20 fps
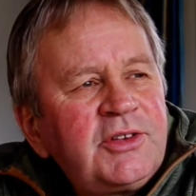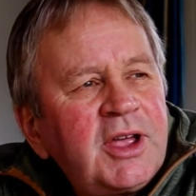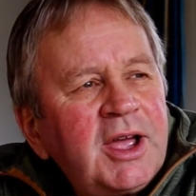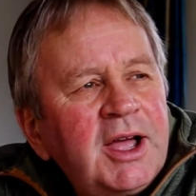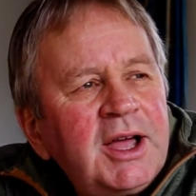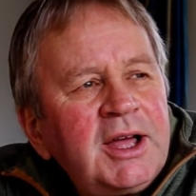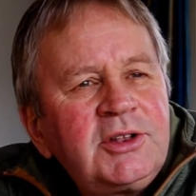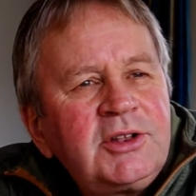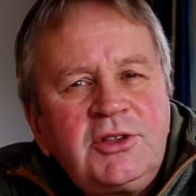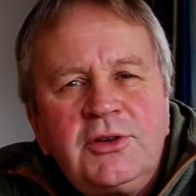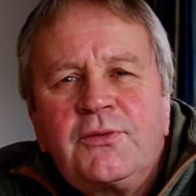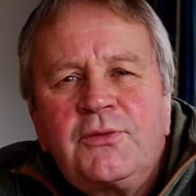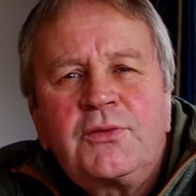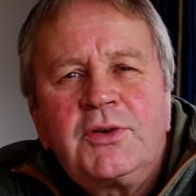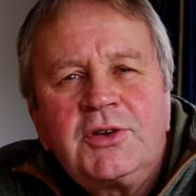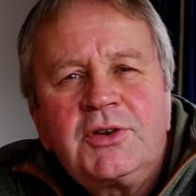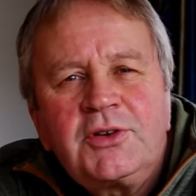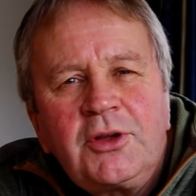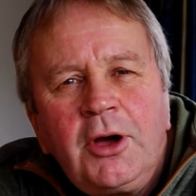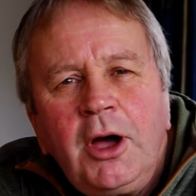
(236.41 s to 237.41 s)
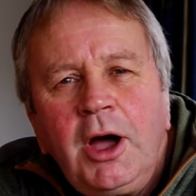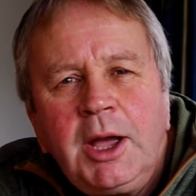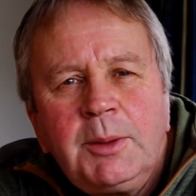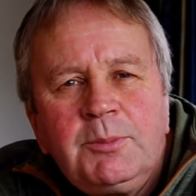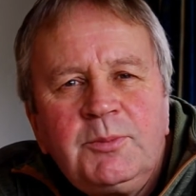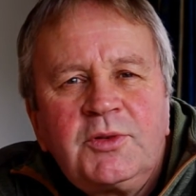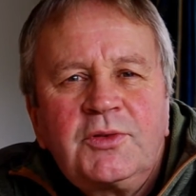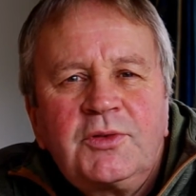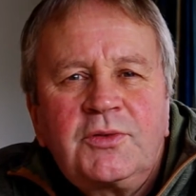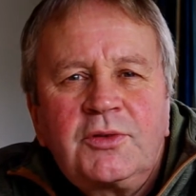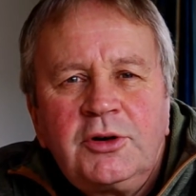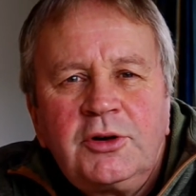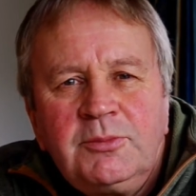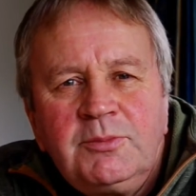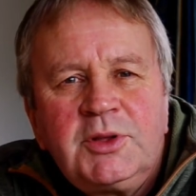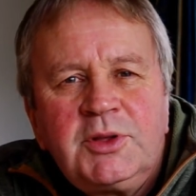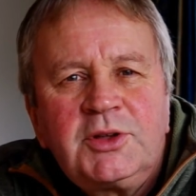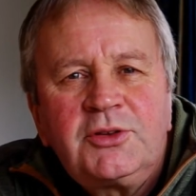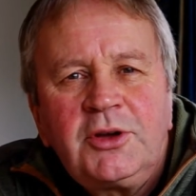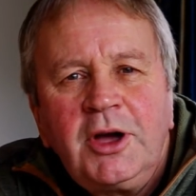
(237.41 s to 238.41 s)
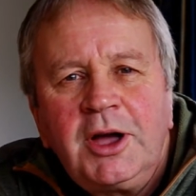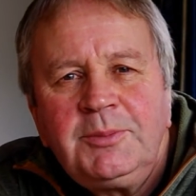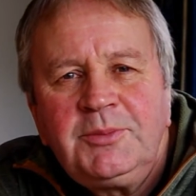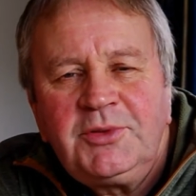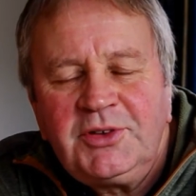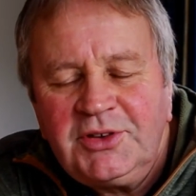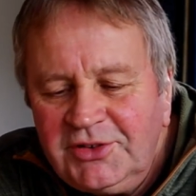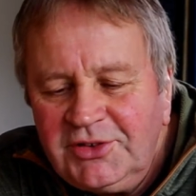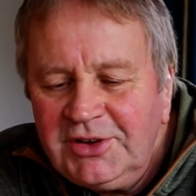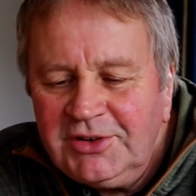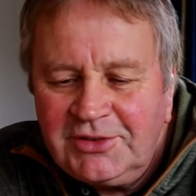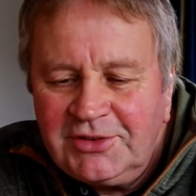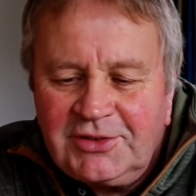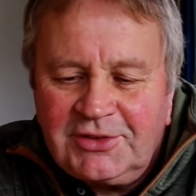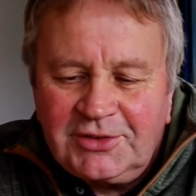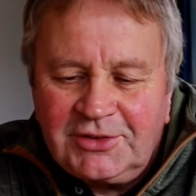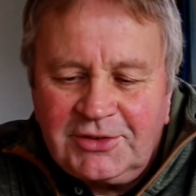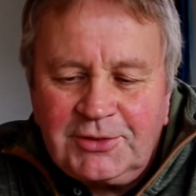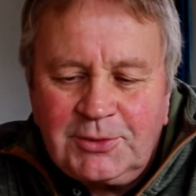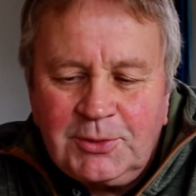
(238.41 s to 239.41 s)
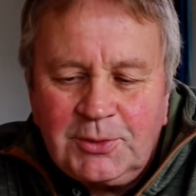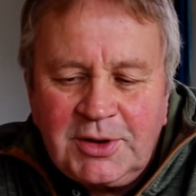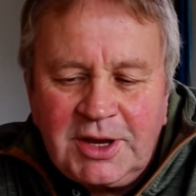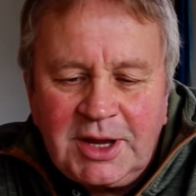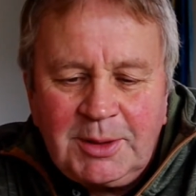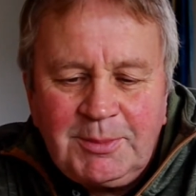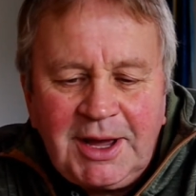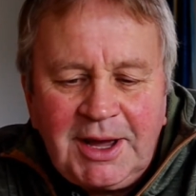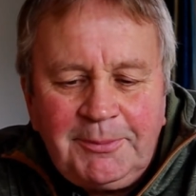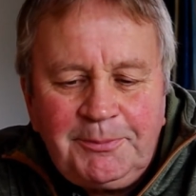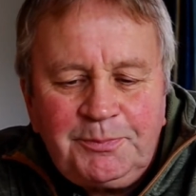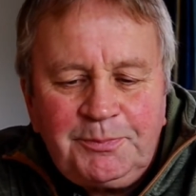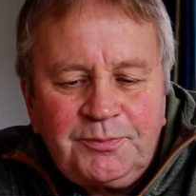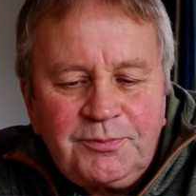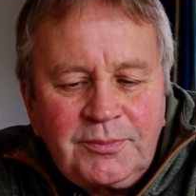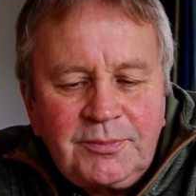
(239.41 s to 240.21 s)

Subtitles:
are different times from the times that Jesus is talking about.